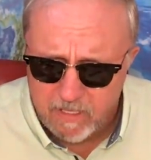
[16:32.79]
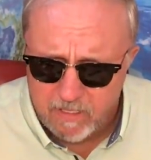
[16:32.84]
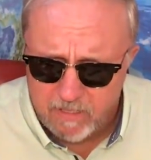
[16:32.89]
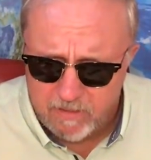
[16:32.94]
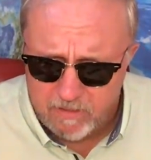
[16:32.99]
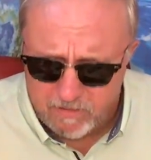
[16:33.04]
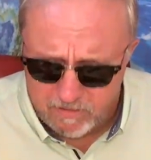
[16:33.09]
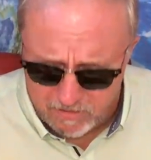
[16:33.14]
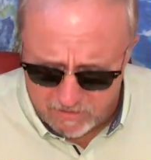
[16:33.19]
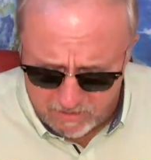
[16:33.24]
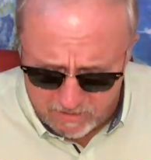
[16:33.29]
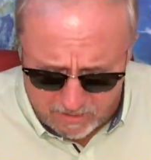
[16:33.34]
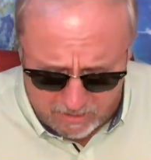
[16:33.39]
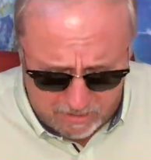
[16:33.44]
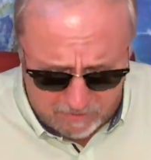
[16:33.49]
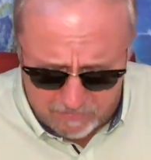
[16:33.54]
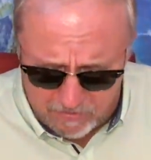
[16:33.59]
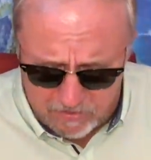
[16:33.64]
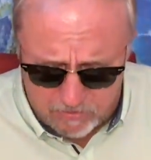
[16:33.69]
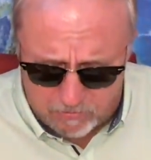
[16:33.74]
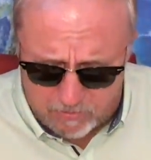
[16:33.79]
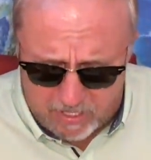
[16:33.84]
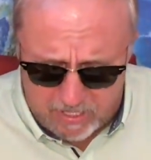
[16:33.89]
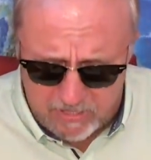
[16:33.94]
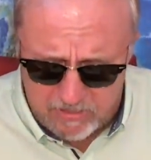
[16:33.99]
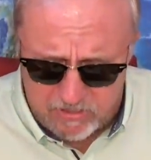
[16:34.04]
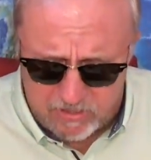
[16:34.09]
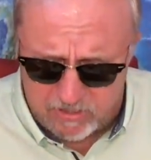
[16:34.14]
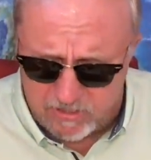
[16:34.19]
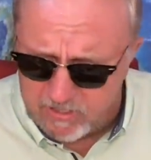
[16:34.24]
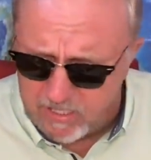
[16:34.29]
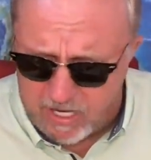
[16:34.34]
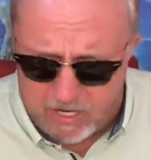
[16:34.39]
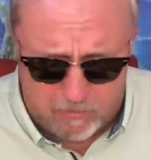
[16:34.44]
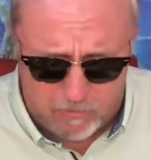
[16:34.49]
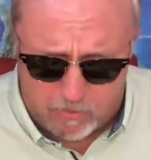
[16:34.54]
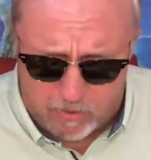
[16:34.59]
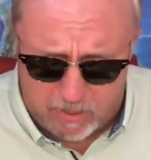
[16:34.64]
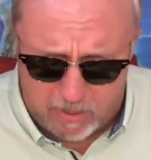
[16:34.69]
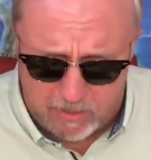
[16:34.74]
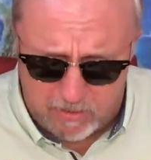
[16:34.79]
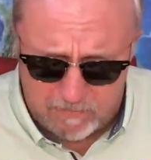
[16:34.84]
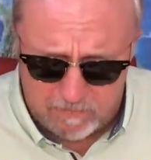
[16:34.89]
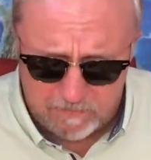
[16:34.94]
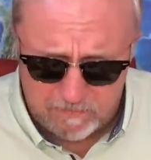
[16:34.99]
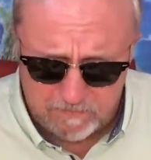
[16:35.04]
There's none of us righteous, not one.